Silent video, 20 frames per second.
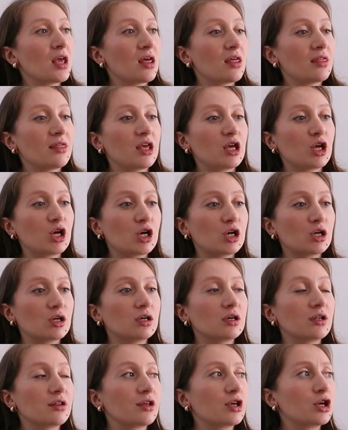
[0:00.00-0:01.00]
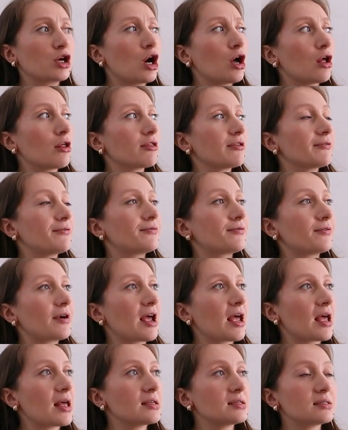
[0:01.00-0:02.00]
they call the
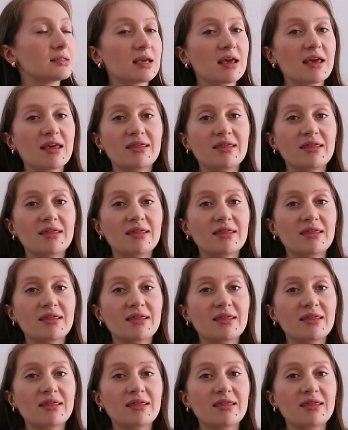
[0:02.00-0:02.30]
friends,